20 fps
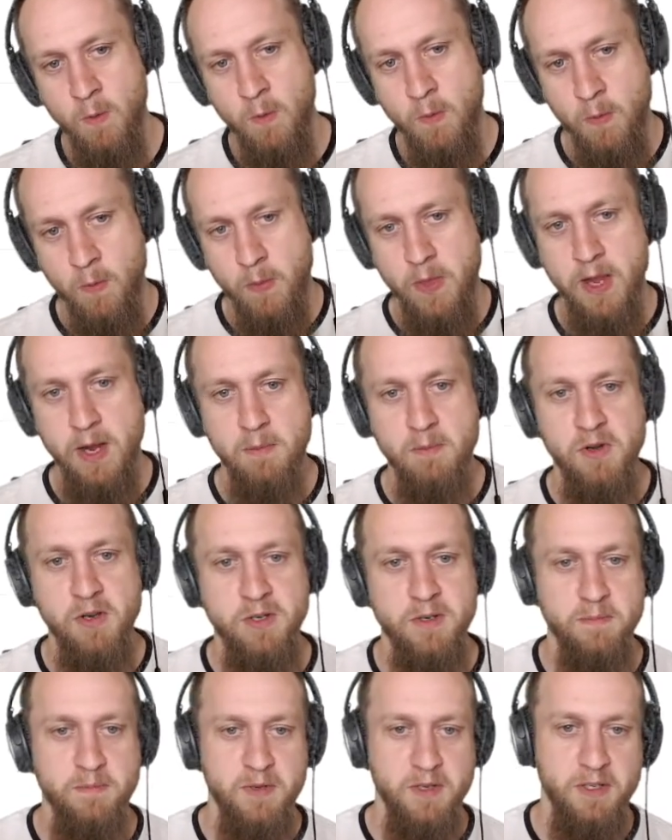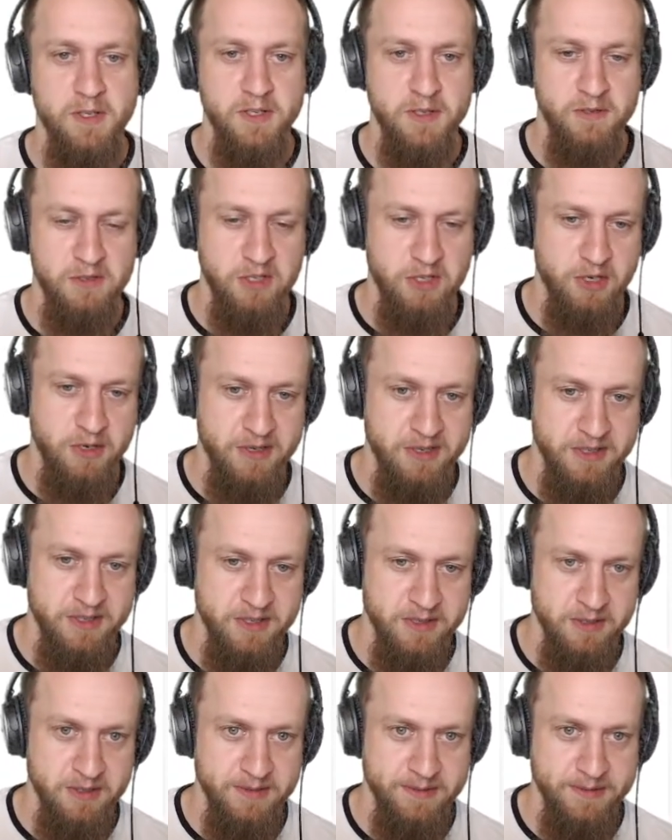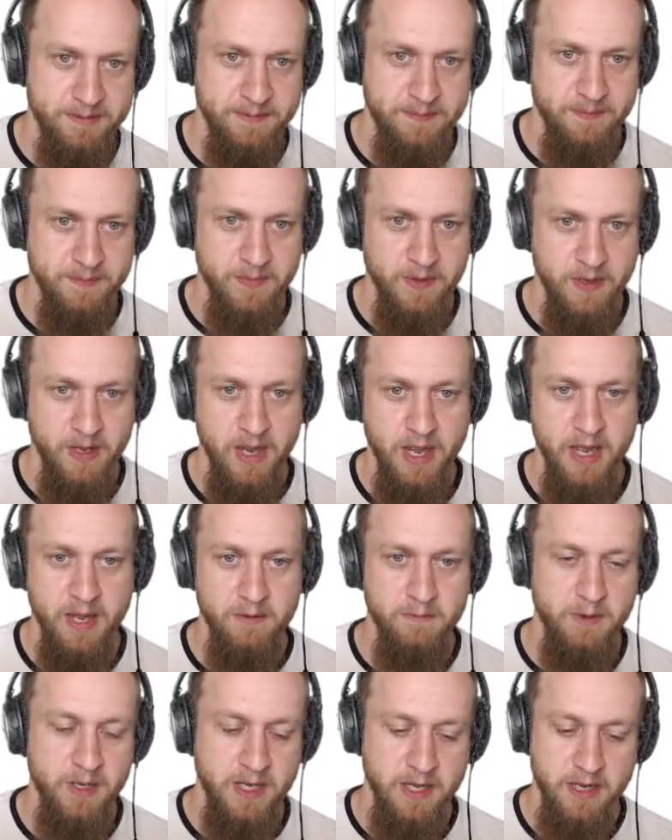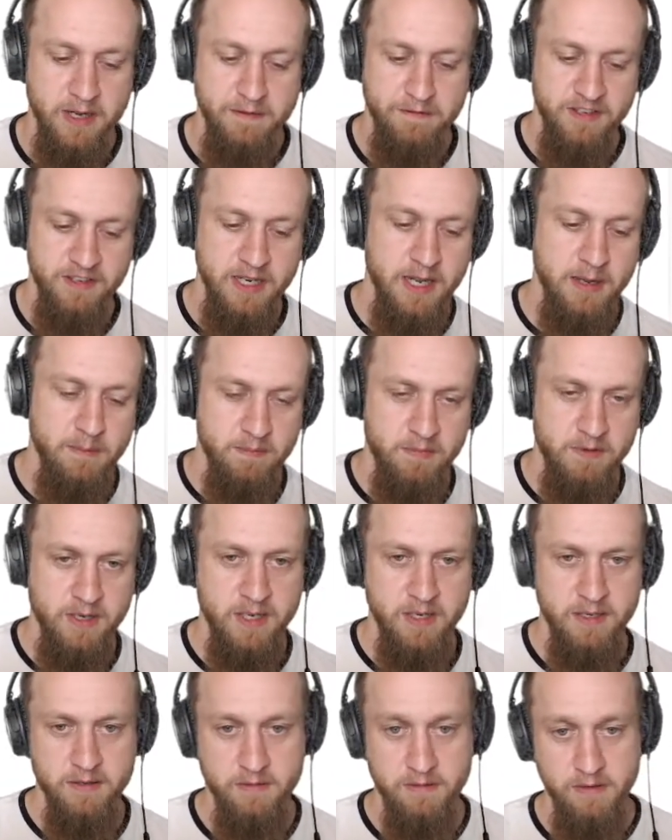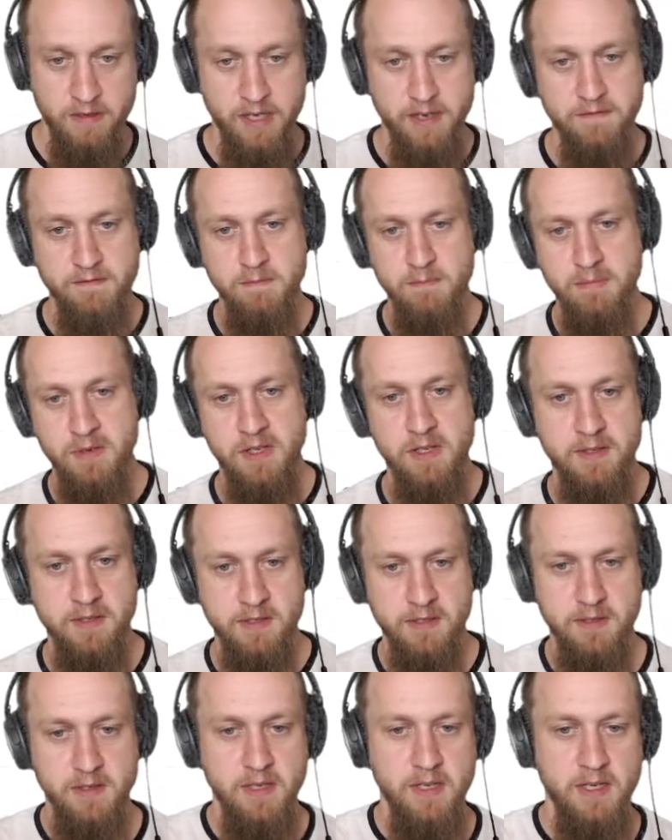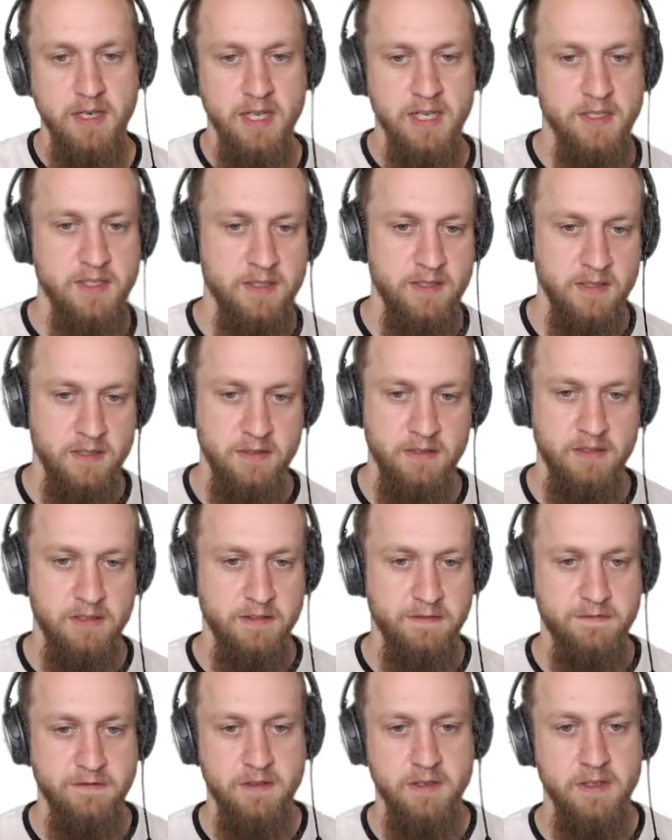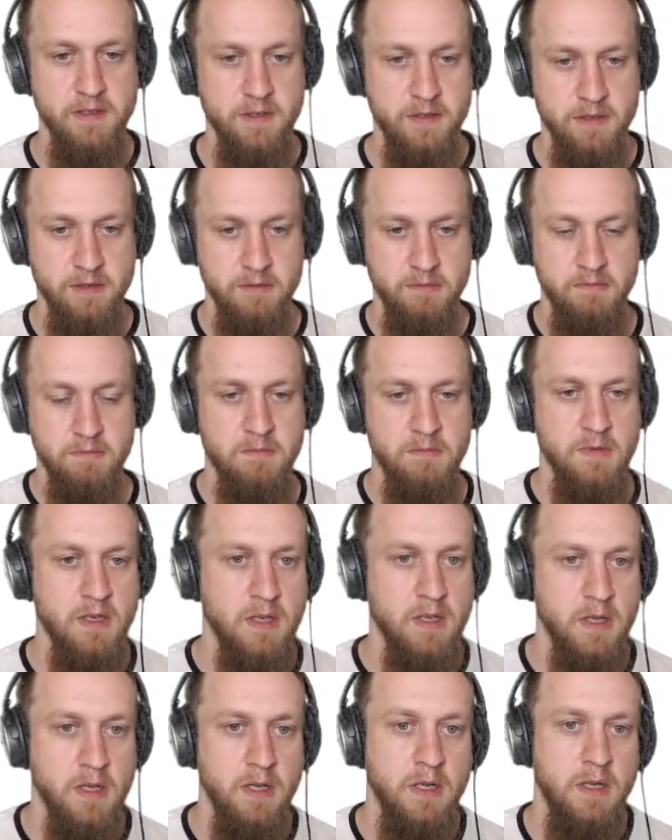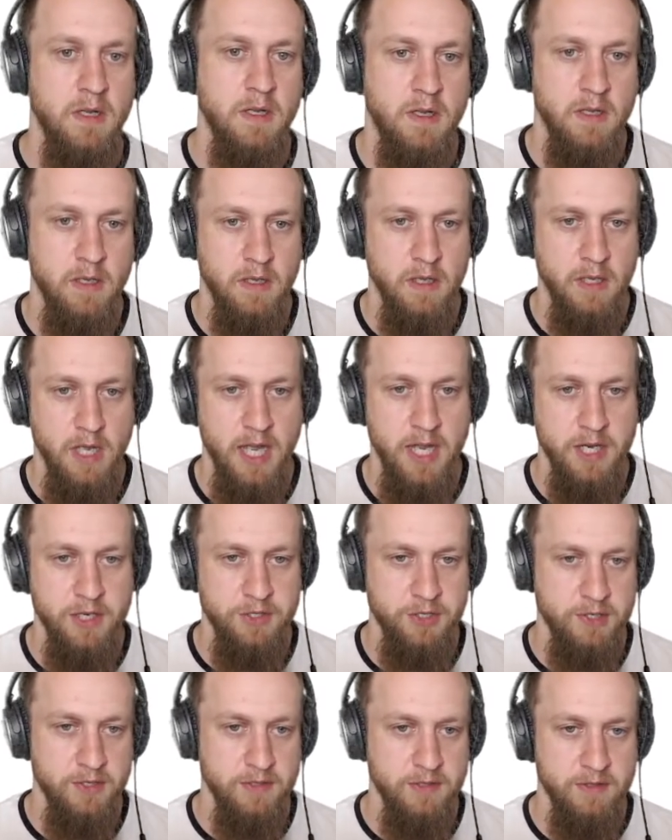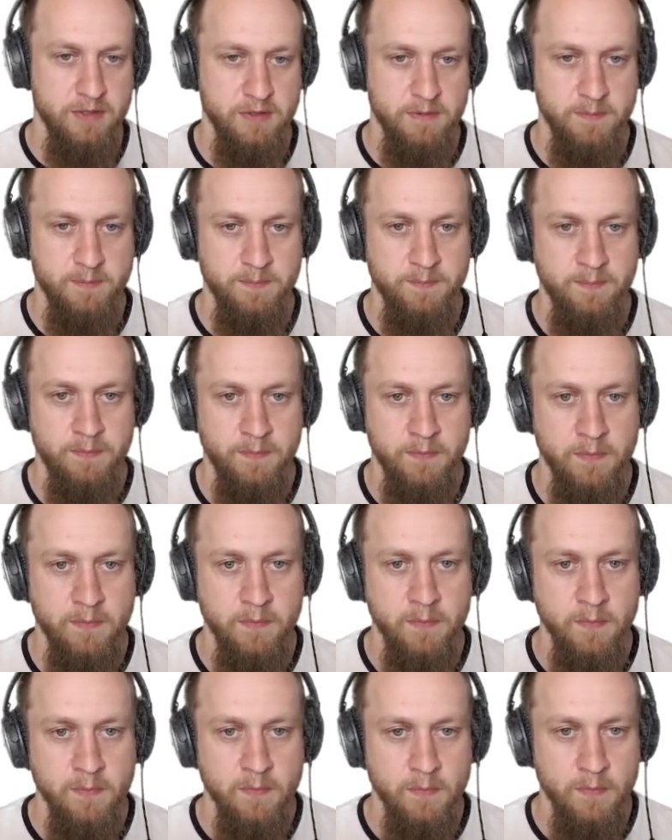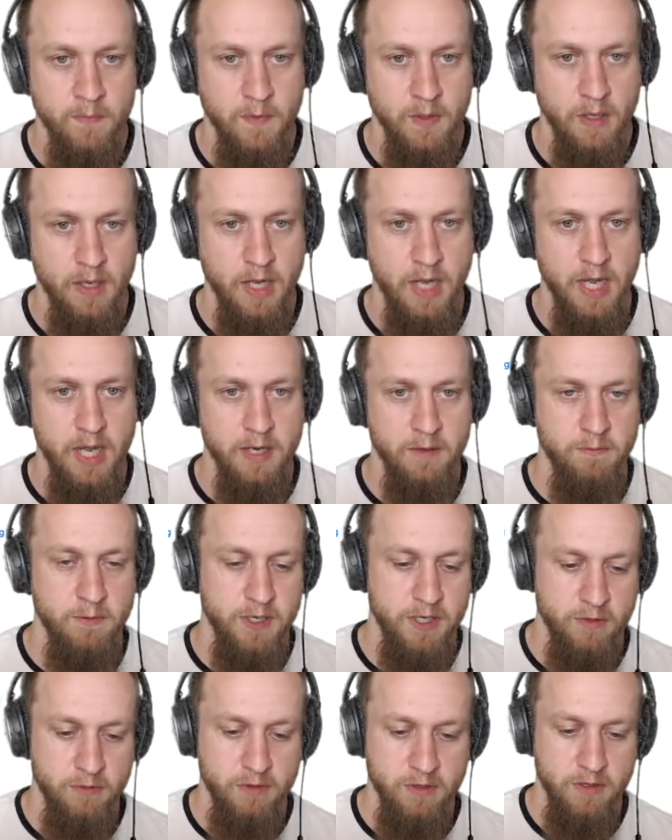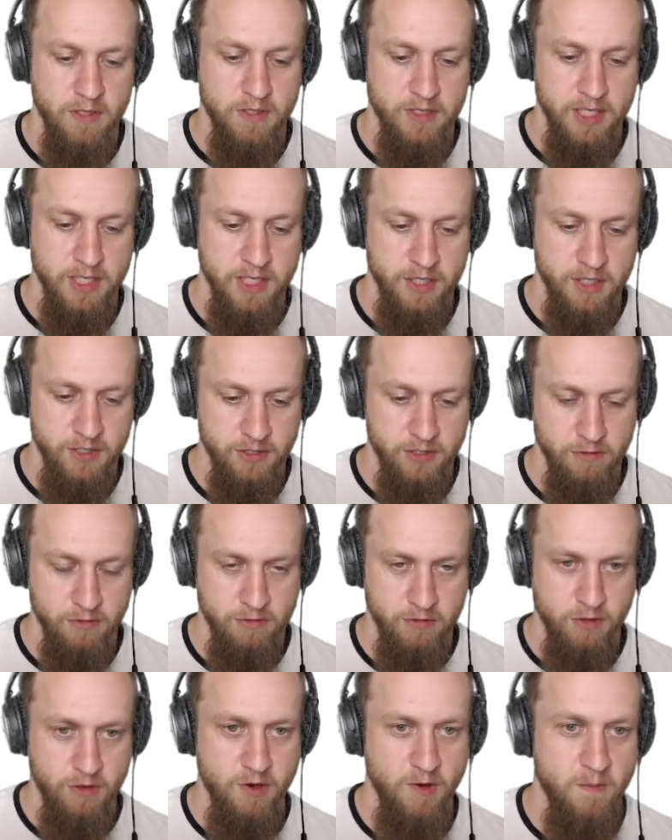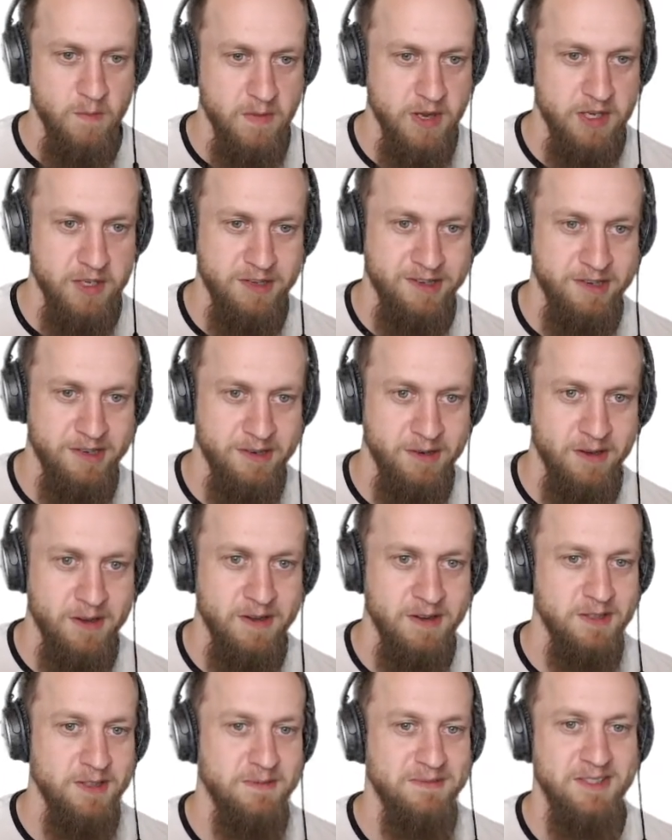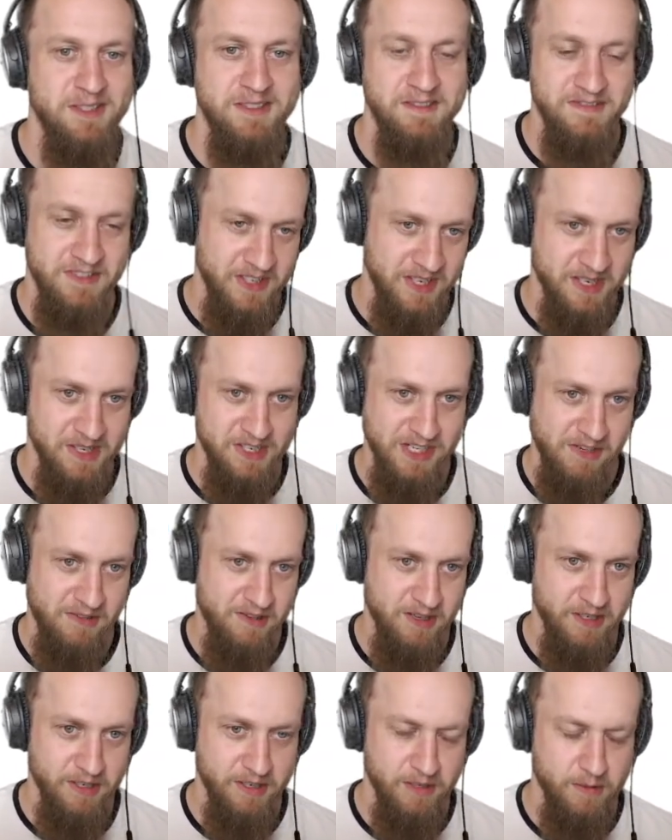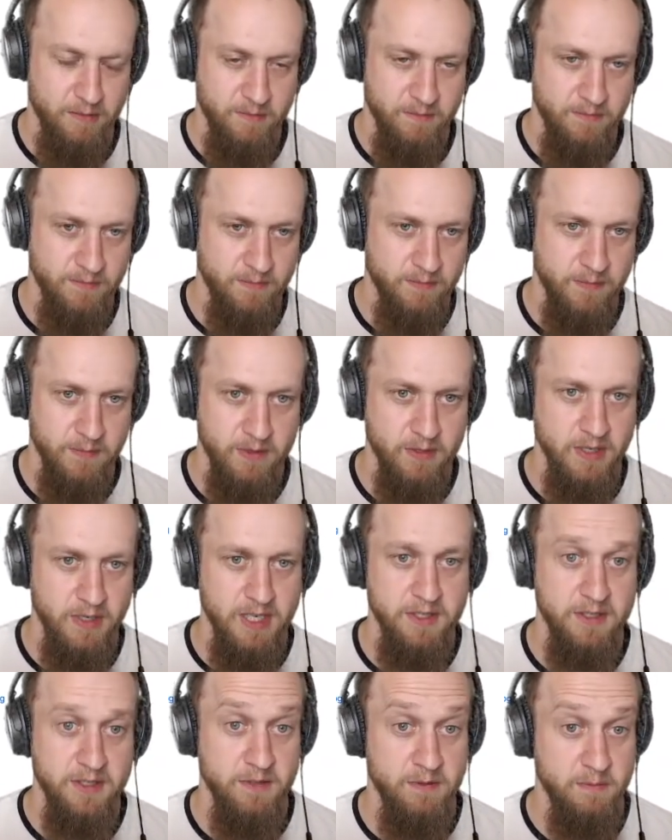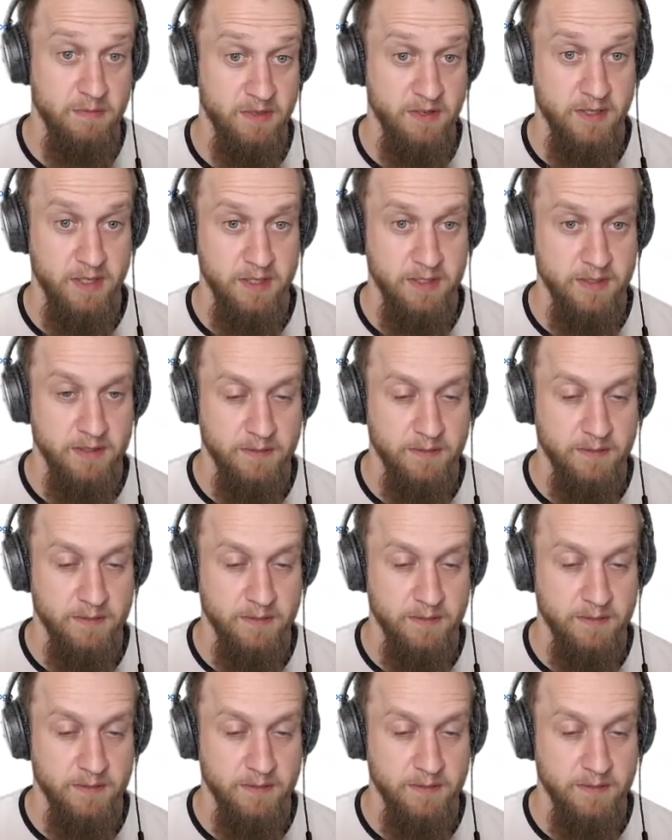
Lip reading: there are multiple choices, and we can have an app that even builds against different engines. And we do not need to commit on a specific engine right now. So that's super nice.